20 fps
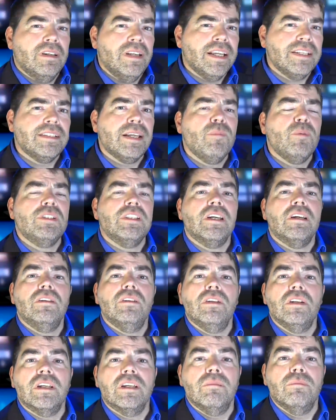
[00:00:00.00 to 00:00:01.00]
Next time, we'll take a
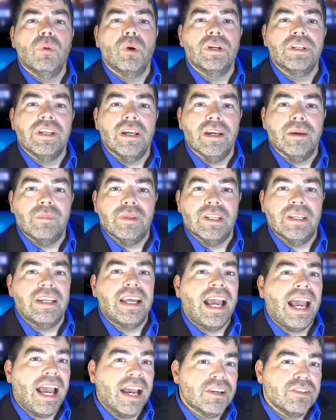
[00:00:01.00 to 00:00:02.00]
look in more depth at
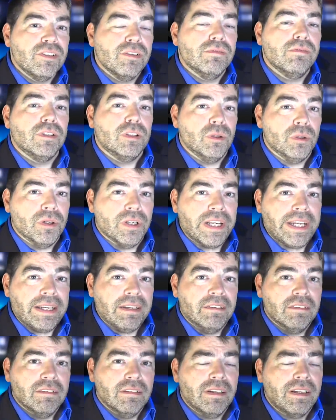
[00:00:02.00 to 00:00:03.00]
active learning
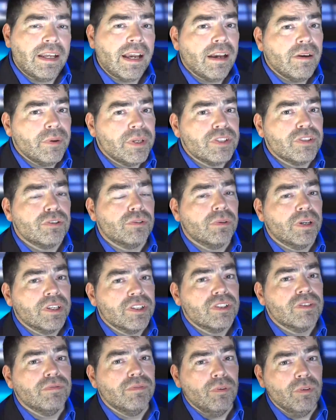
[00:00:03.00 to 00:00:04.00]
and how it's
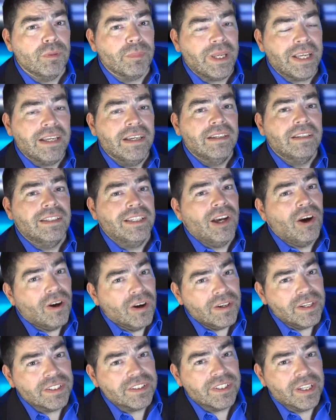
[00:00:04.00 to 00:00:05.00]
transforming the
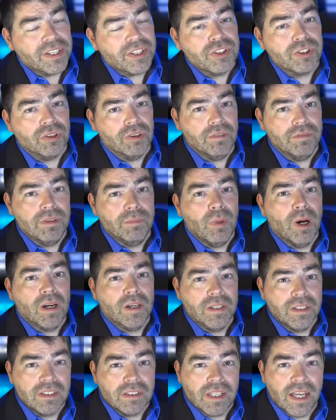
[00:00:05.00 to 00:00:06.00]
architecture of the
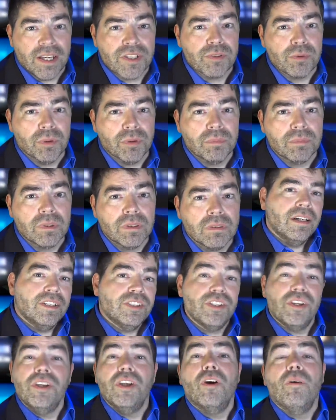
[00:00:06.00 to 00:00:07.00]
modern classroom.
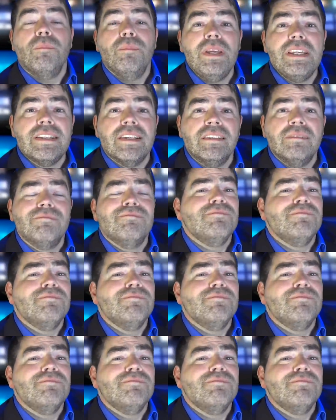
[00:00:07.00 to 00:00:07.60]
So you don't miss it,